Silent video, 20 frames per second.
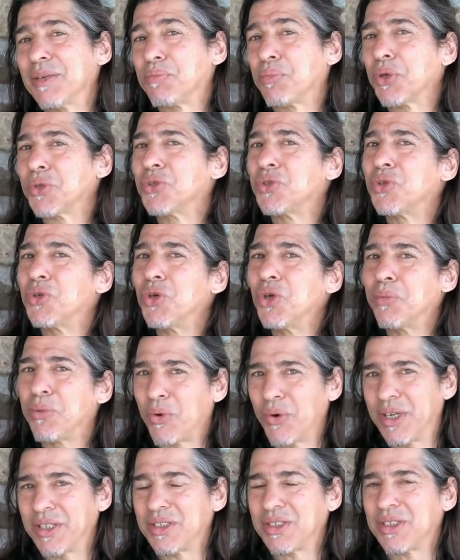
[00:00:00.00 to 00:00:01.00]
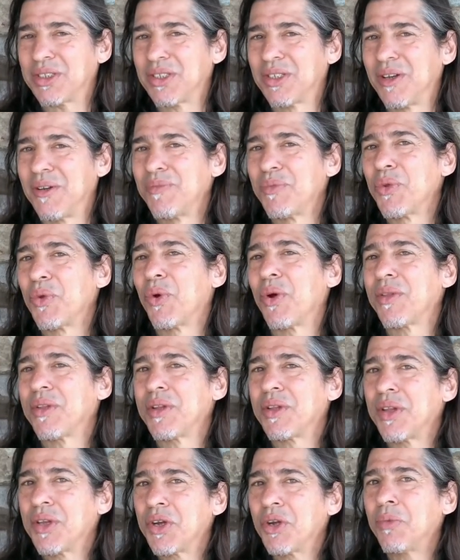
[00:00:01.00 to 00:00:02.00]
protuberance, or
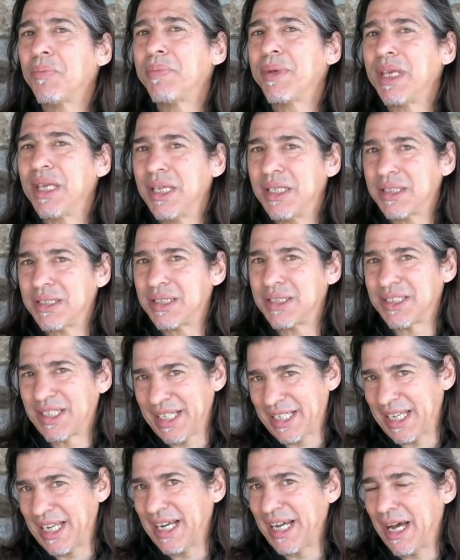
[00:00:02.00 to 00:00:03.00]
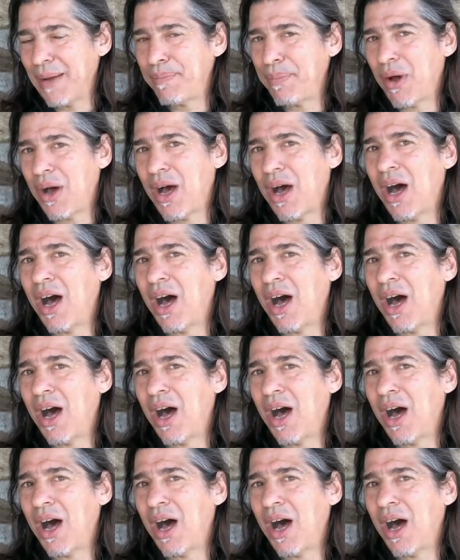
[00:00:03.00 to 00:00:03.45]
the little piece sticking up